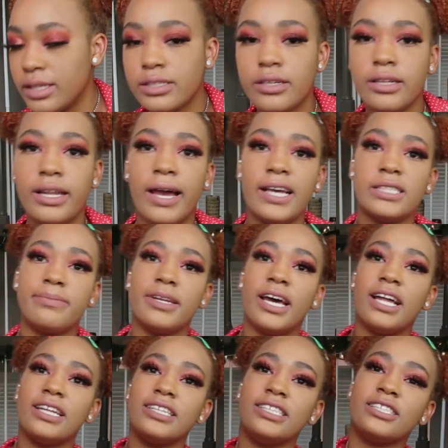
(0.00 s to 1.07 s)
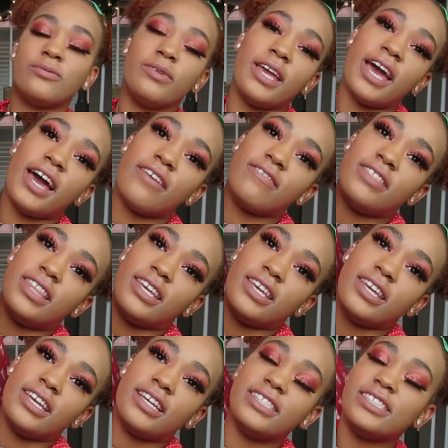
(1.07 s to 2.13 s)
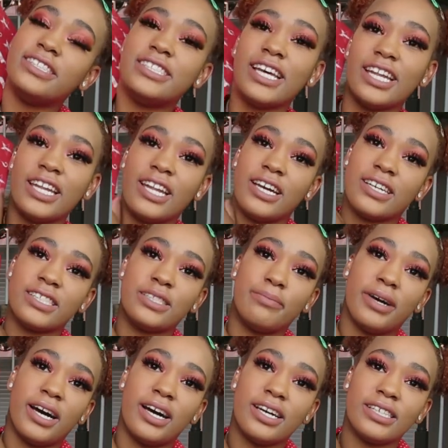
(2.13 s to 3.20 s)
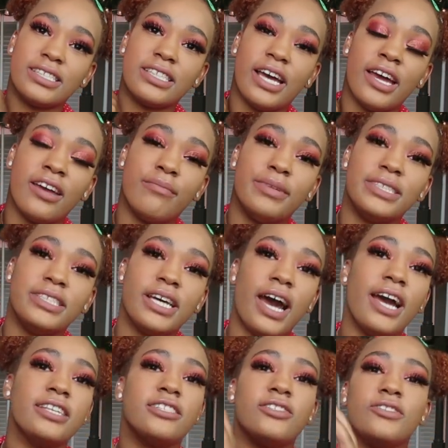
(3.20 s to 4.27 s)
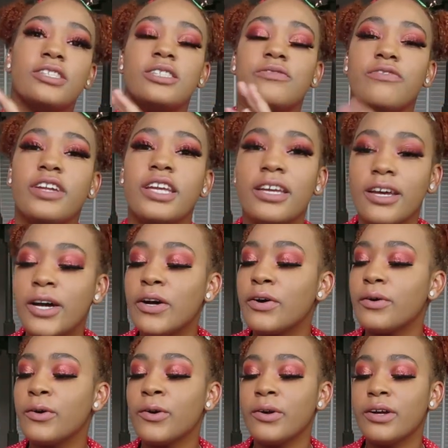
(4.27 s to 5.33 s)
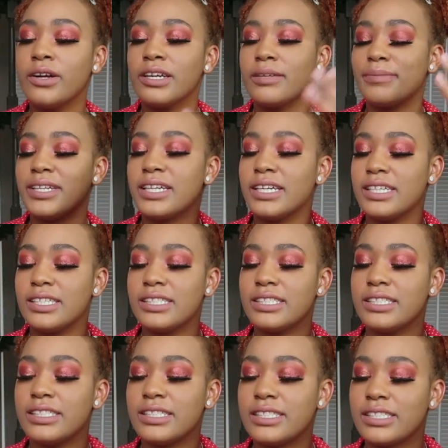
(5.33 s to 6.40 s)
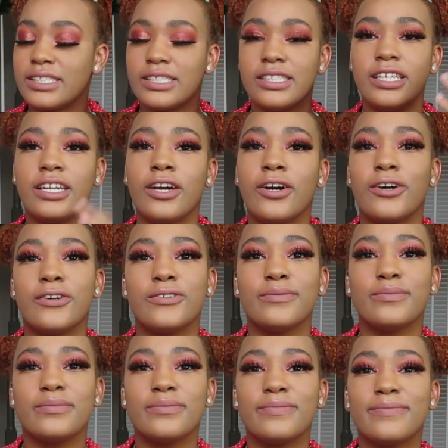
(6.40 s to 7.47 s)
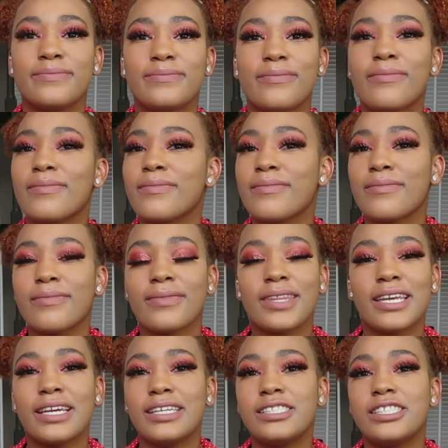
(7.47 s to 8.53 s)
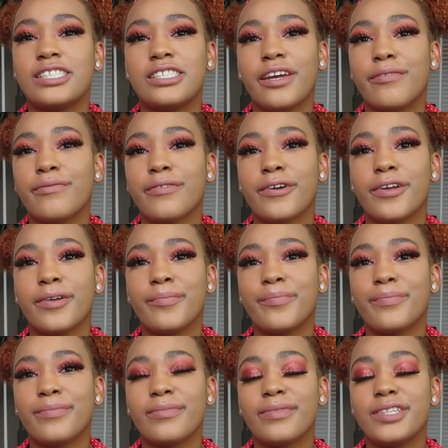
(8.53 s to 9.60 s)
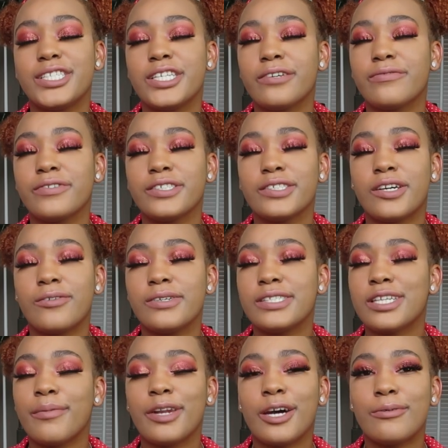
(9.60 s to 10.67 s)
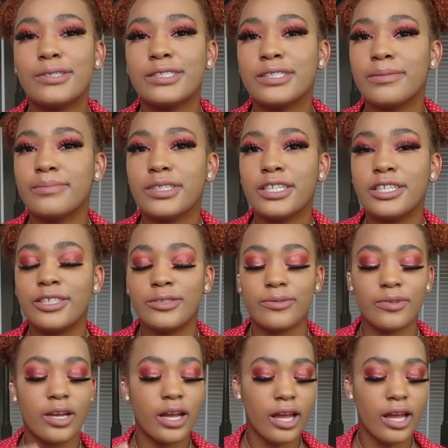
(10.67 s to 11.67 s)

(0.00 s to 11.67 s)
So last but not least, we have the deluxe box. I have been dying for this video because, you know, it's Jeffree. Jeffree's always coming out with something new.